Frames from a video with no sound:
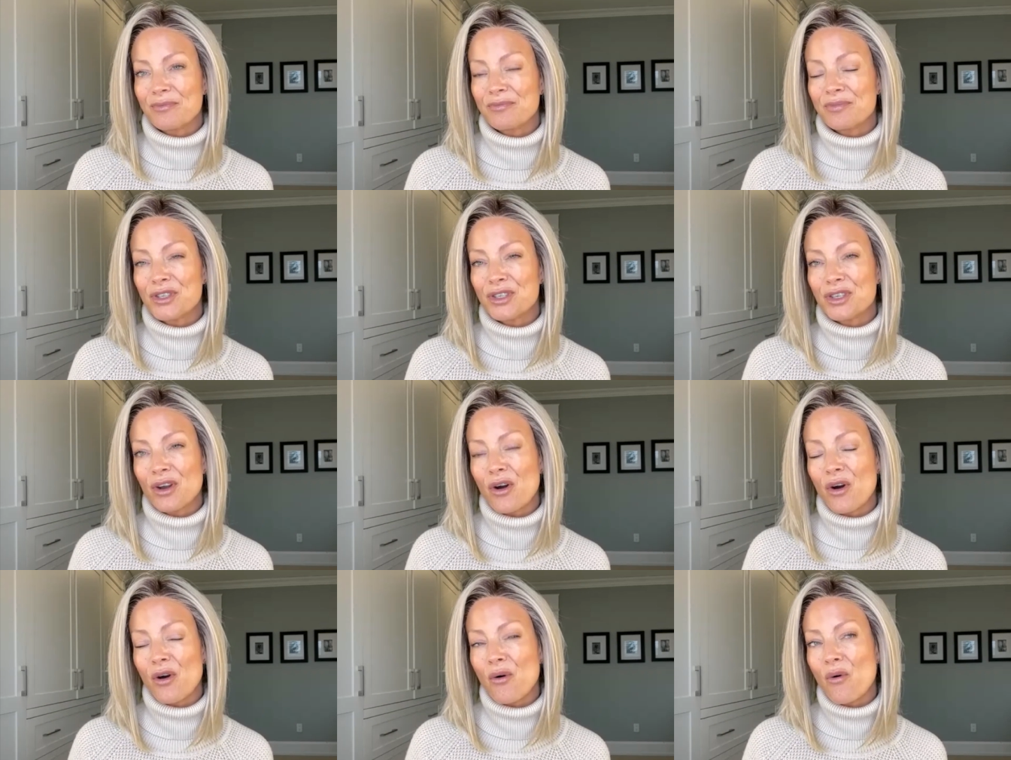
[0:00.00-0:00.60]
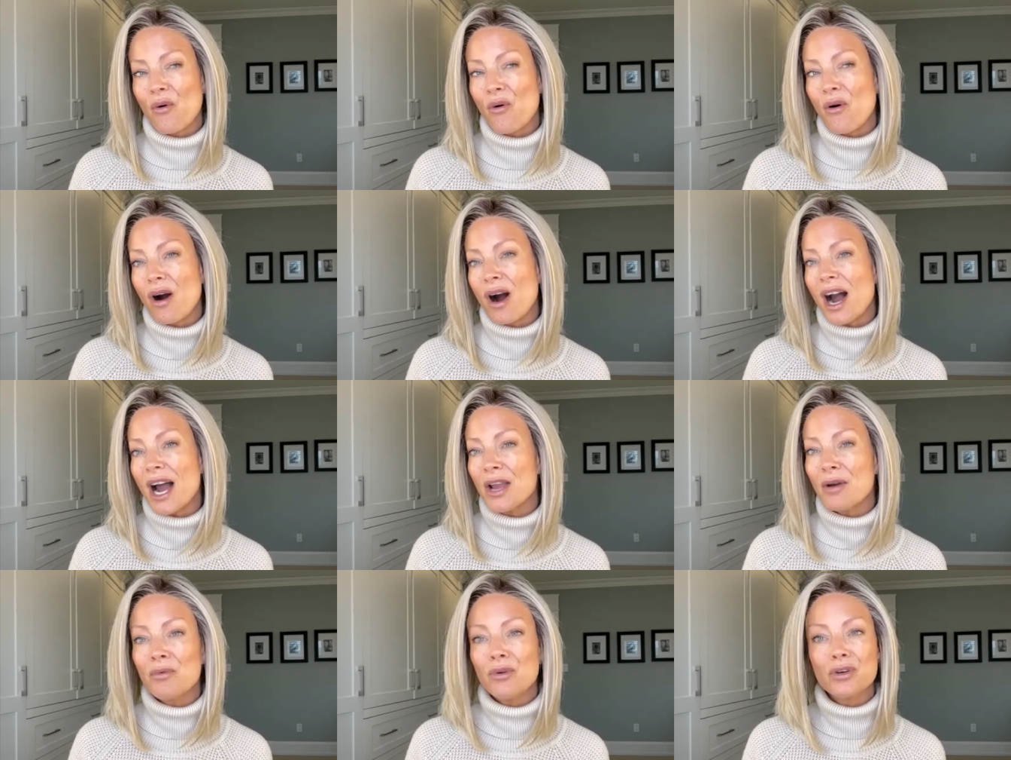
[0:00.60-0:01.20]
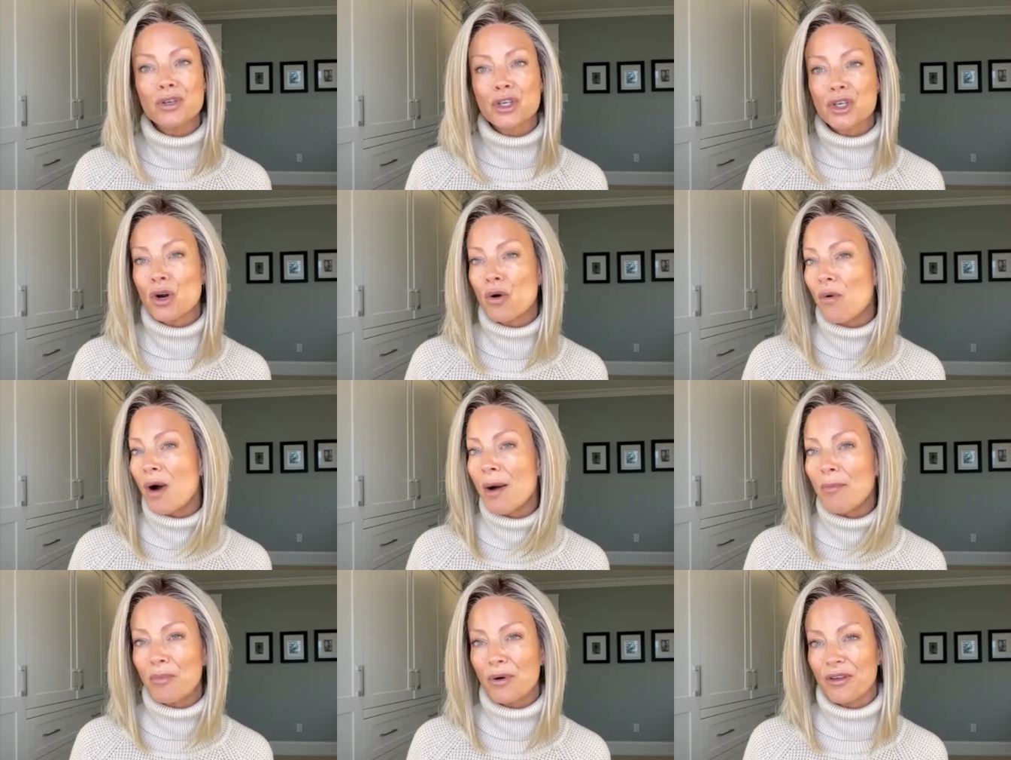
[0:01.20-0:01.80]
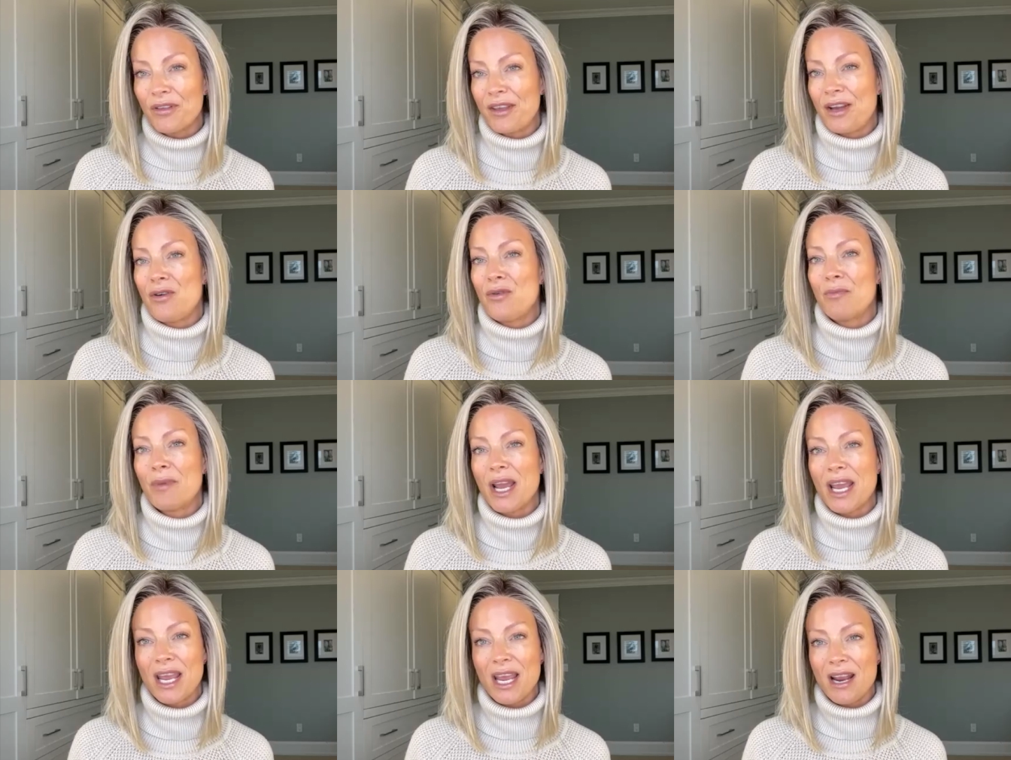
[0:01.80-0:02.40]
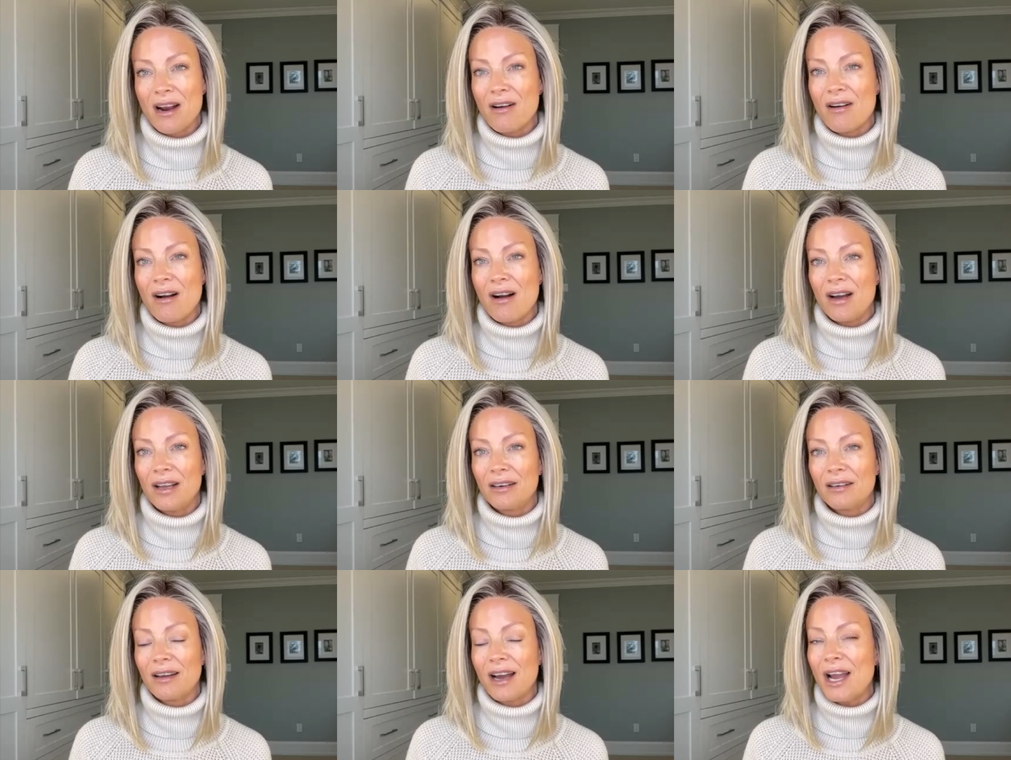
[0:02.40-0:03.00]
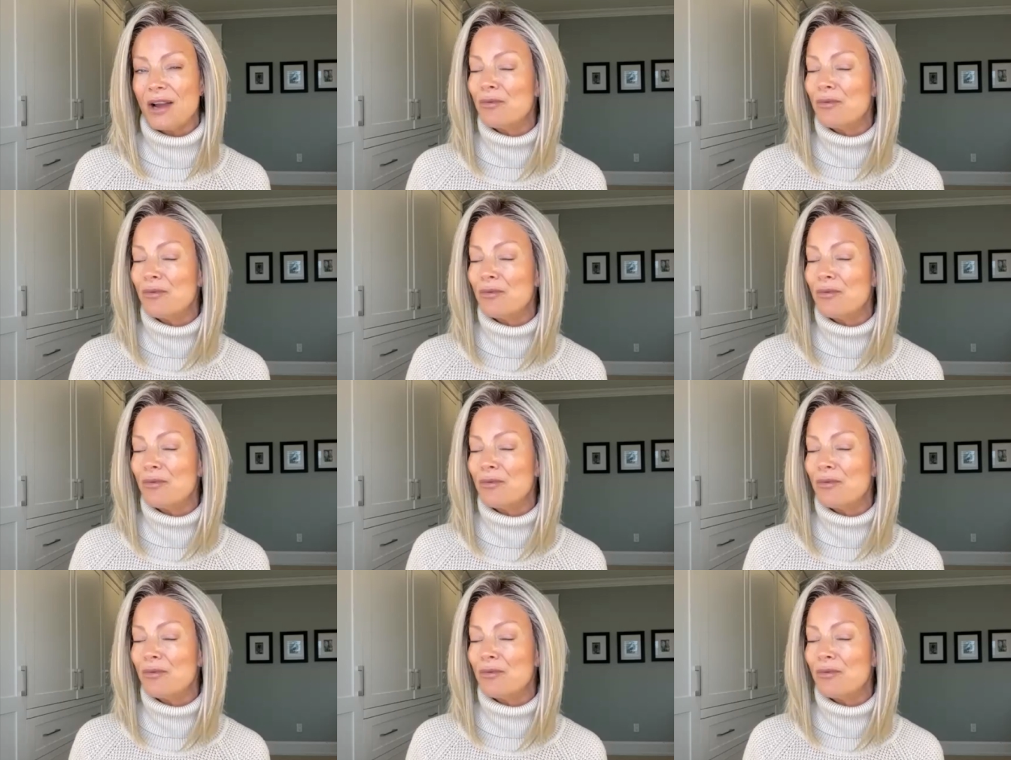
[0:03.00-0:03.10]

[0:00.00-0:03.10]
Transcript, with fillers: So I will show up without my hair on.